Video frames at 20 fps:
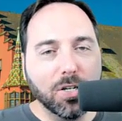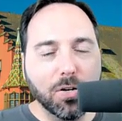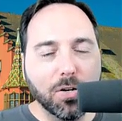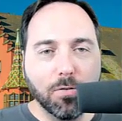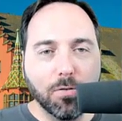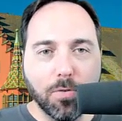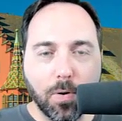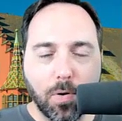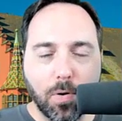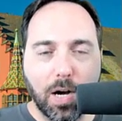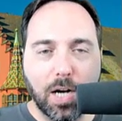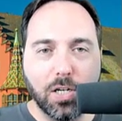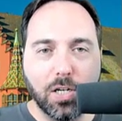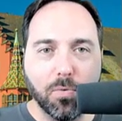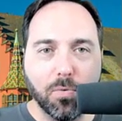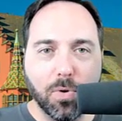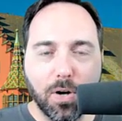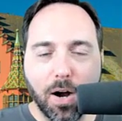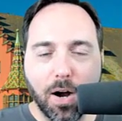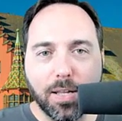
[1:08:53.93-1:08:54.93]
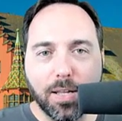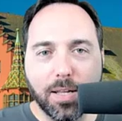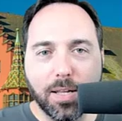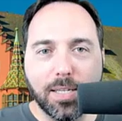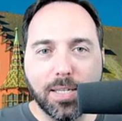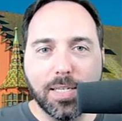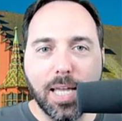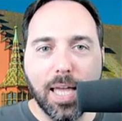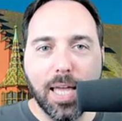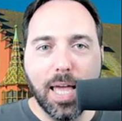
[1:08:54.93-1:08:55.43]
But I'm going to show you a
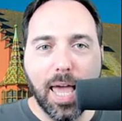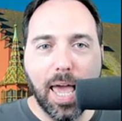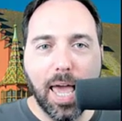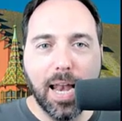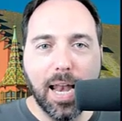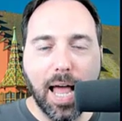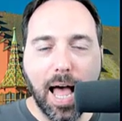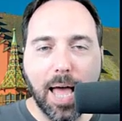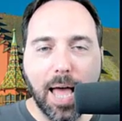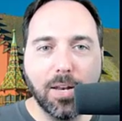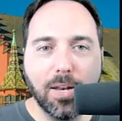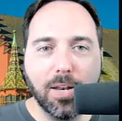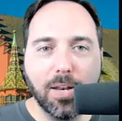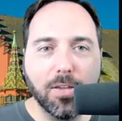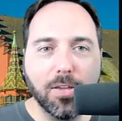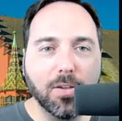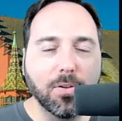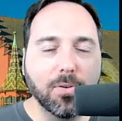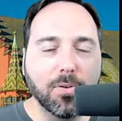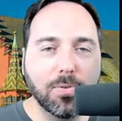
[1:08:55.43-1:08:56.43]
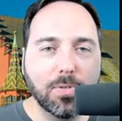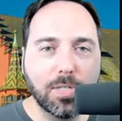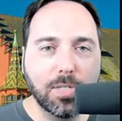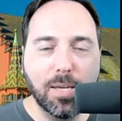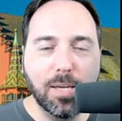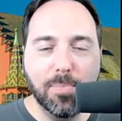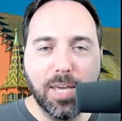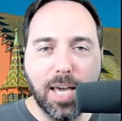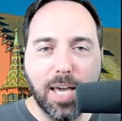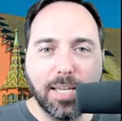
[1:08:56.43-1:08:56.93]
regression regardless. And I'm
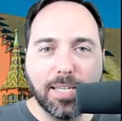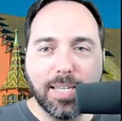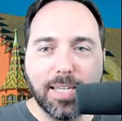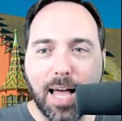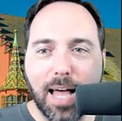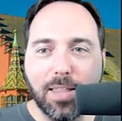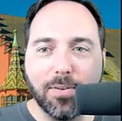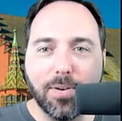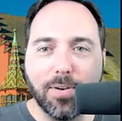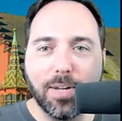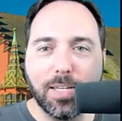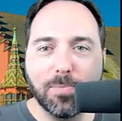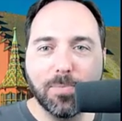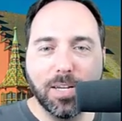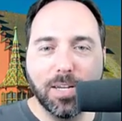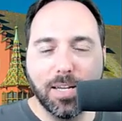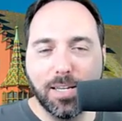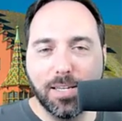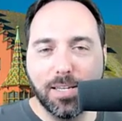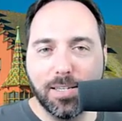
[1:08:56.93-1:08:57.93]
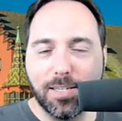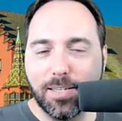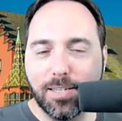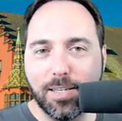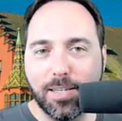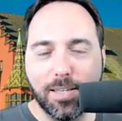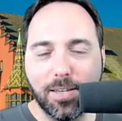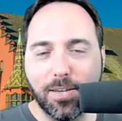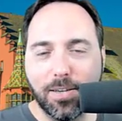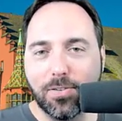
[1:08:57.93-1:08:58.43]
going to use DBA
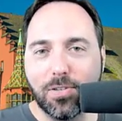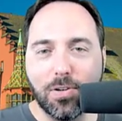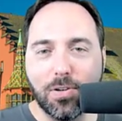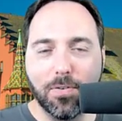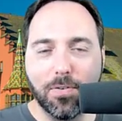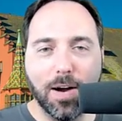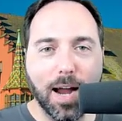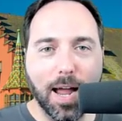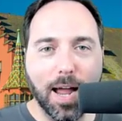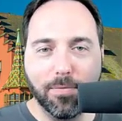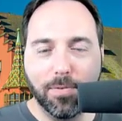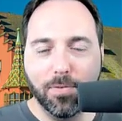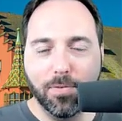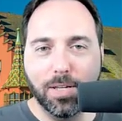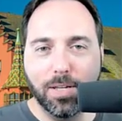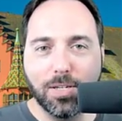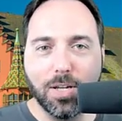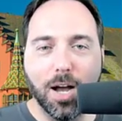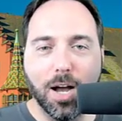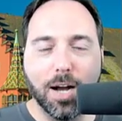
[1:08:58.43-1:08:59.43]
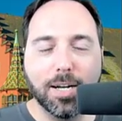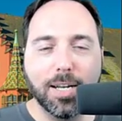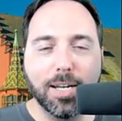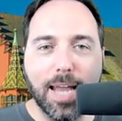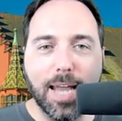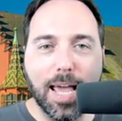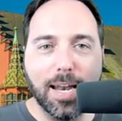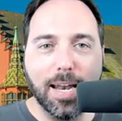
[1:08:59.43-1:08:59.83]
salaries because, so far I haven't